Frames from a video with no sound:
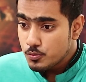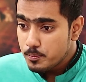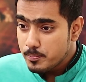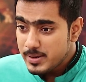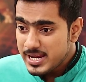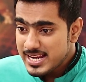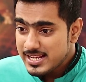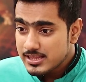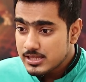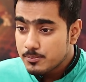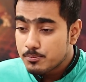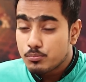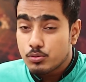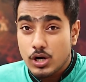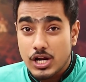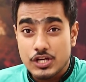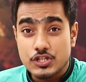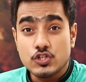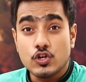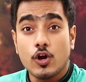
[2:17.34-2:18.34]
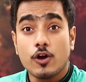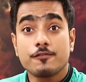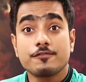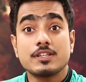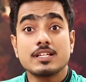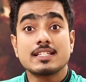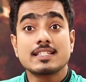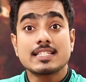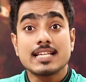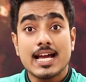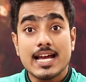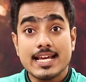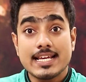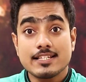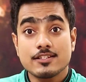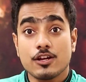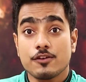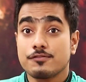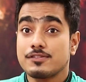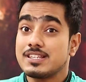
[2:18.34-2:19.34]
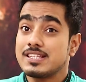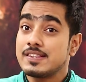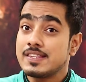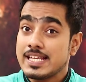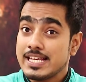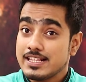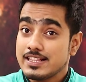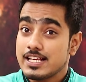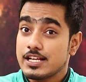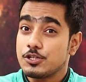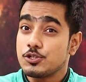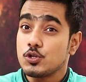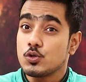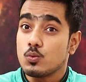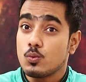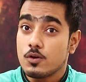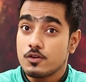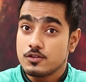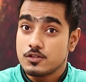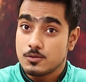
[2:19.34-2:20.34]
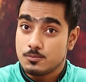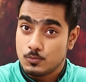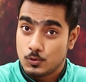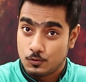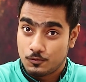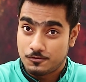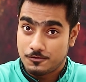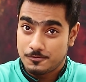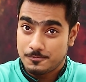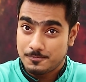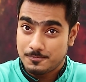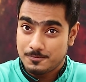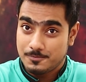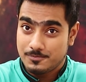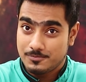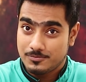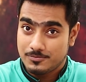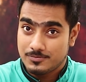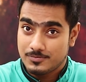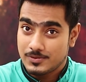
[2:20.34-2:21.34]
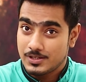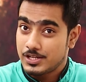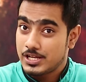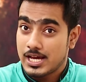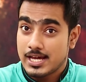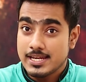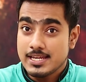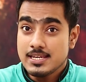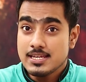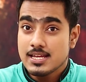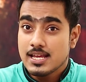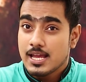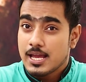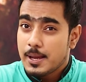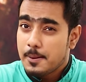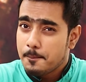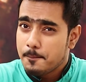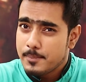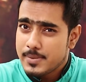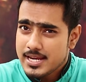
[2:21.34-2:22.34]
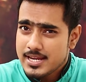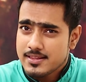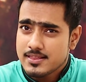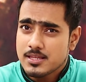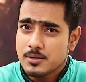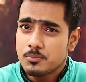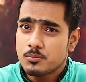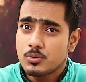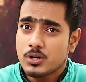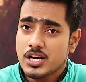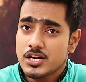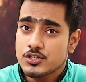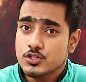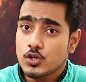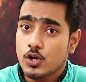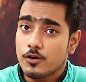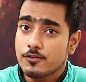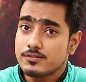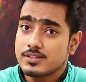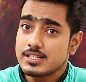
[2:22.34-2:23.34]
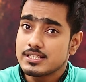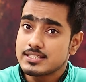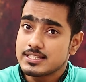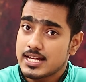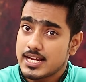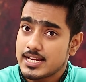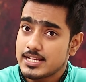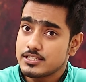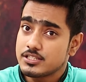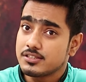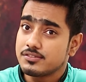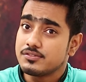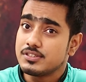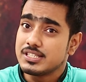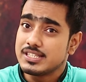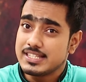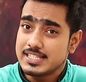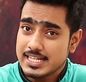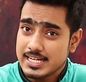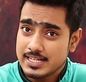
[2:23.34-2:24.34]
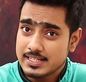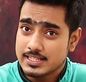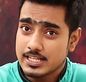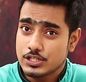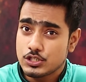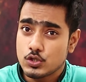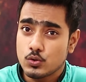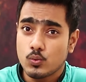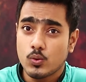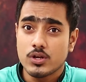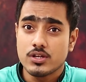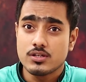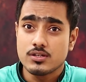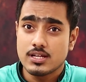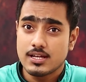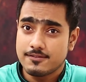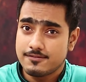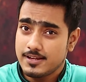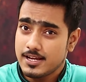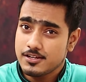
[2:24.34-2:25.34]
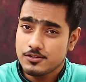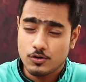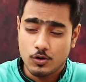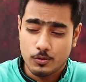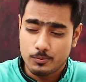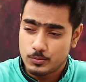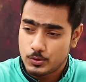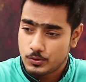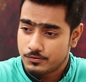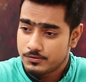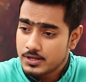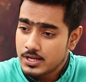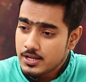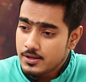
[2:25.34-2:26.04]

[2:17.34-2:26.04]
you make the brush of the size of the thing that you want to move. Got it? Make the brush of the size of the thing that you want to affect or move.